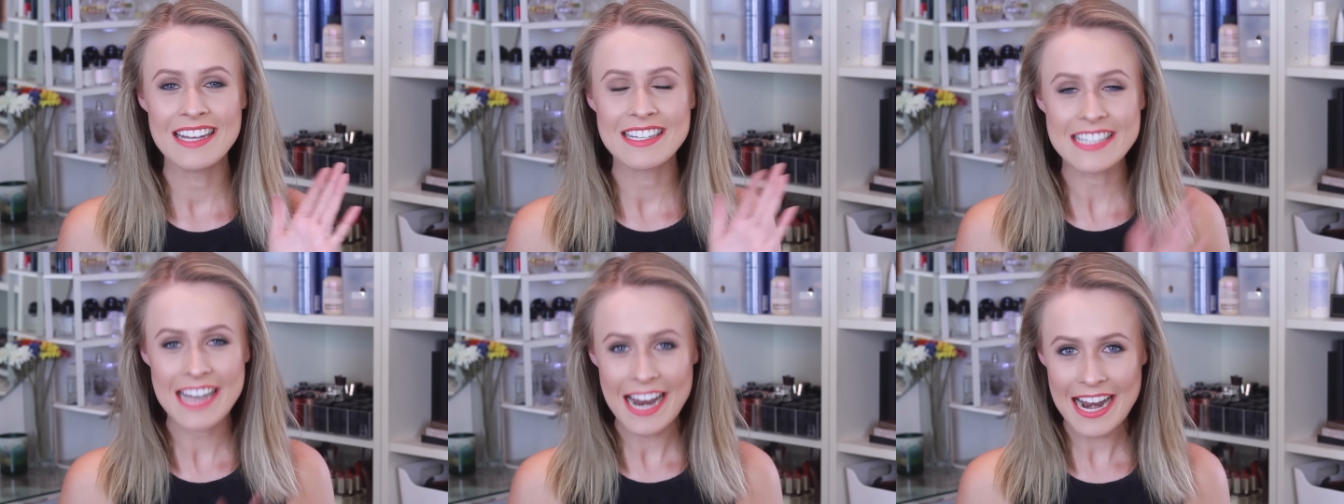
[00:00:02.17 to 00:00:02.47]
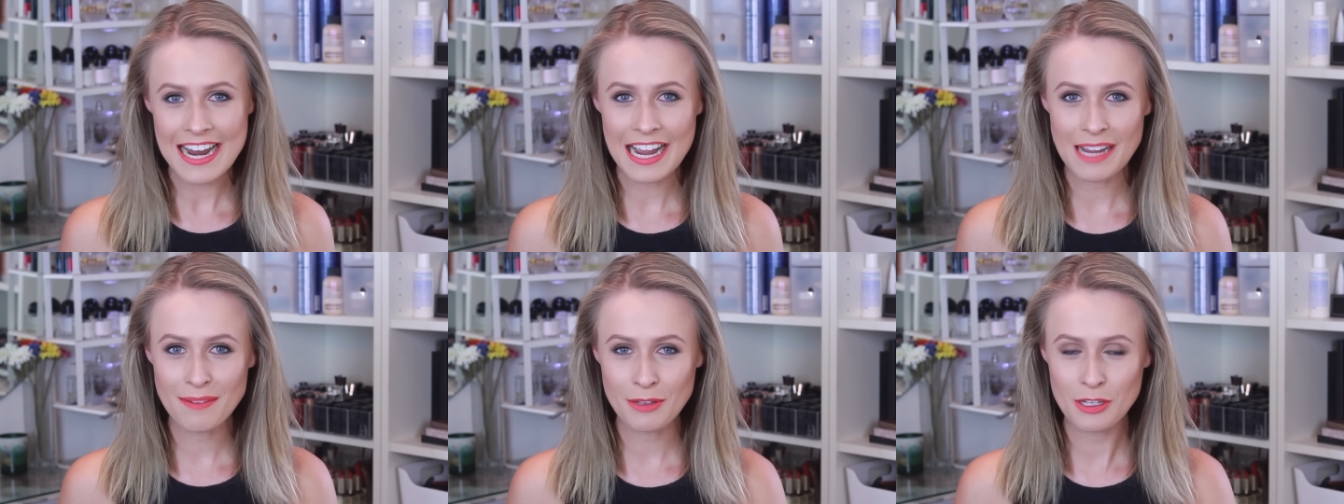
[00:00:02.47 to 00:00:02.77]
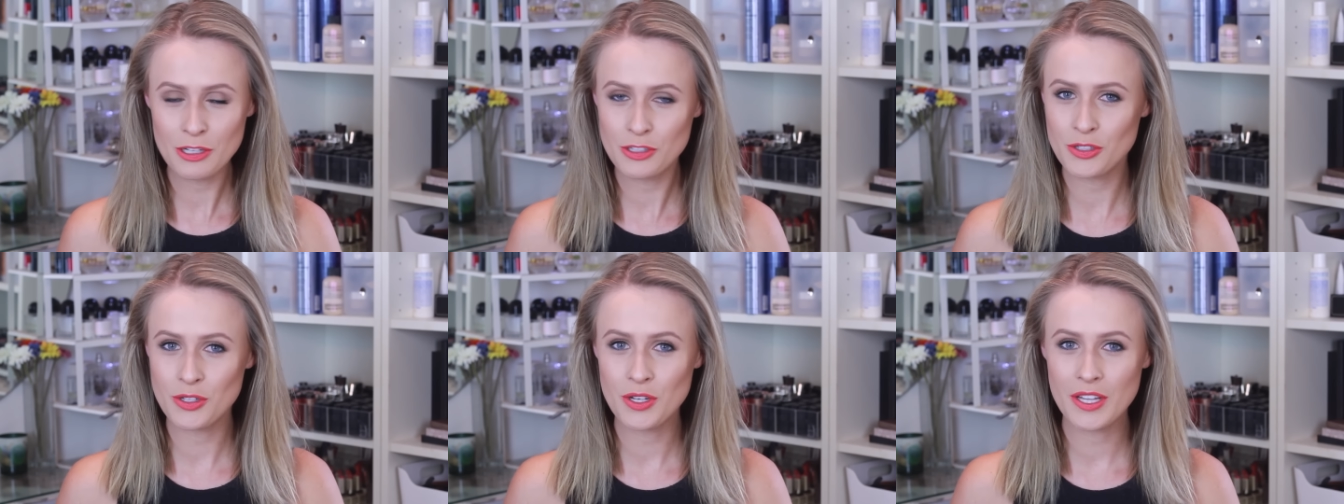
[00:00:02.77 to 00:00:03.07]
Today I'm
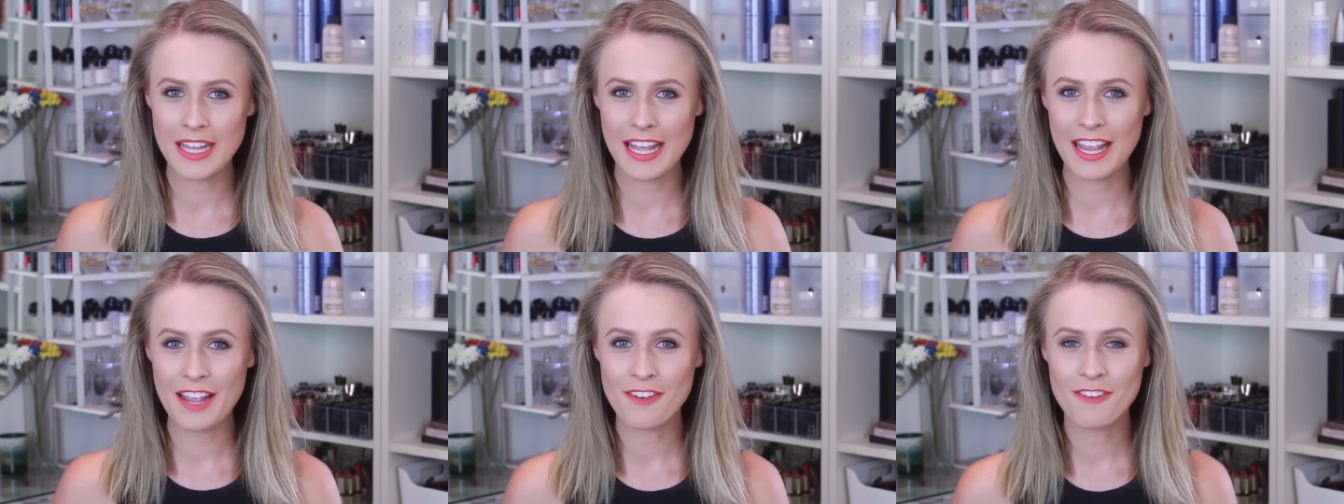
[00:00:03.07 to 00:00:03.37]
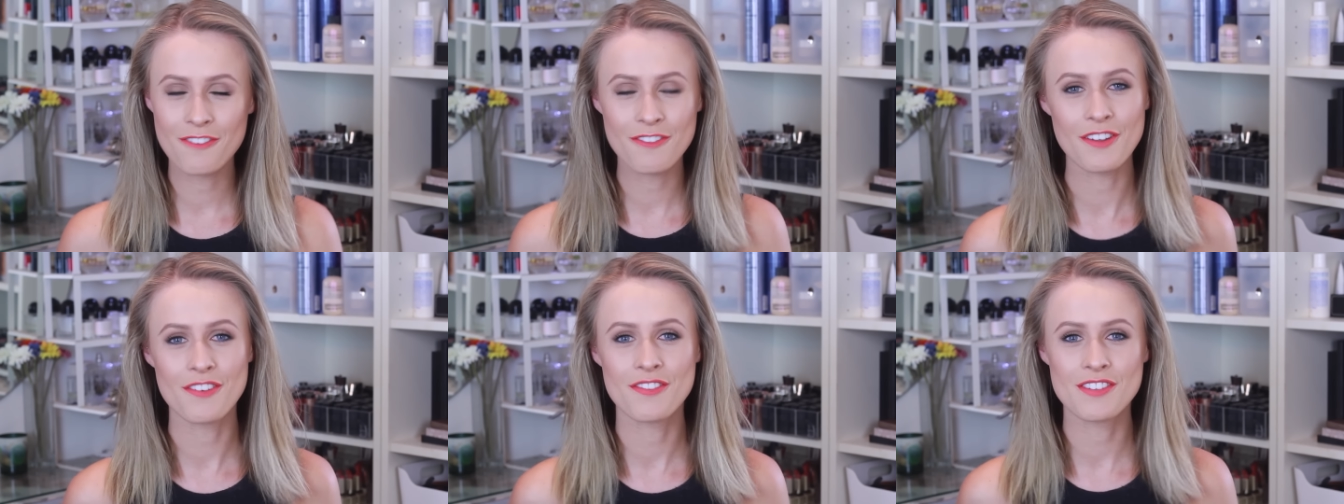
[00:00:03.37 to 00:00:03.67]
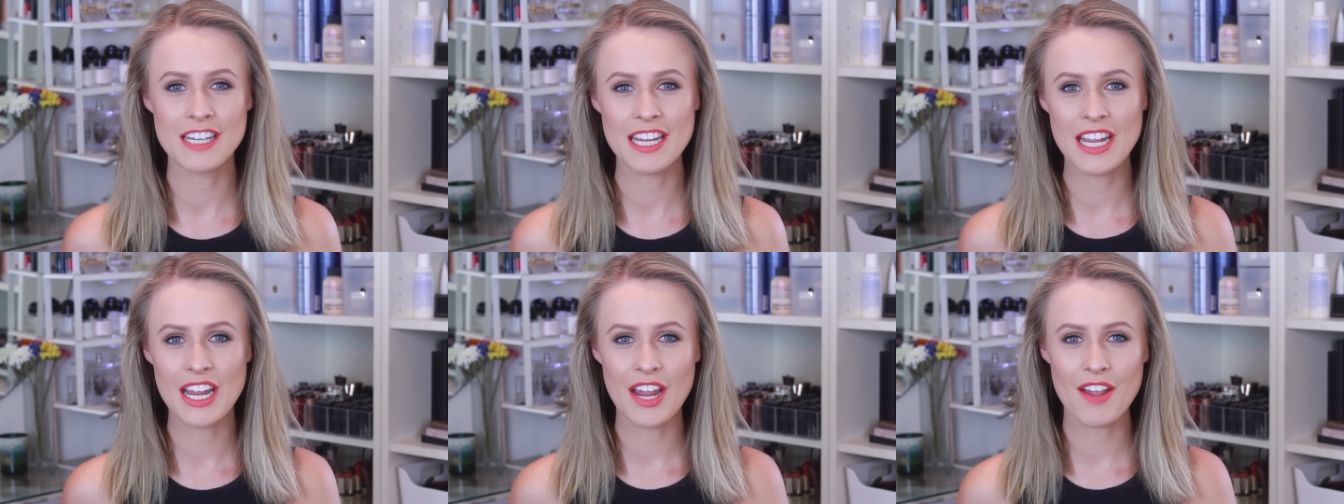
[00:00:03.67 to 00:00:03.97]
going to do the
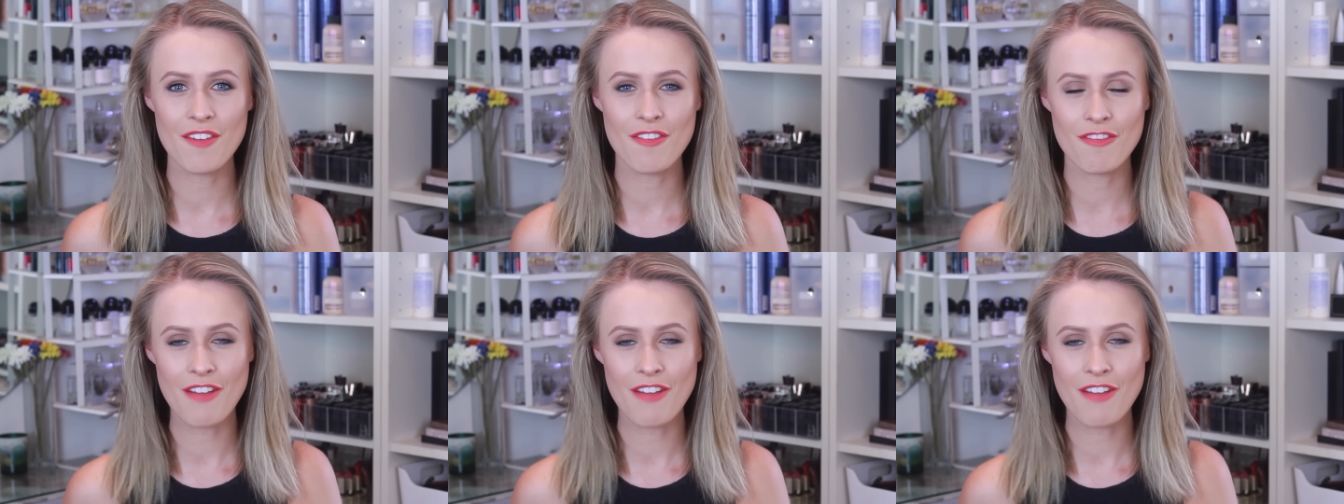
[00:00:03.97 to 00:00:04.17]
50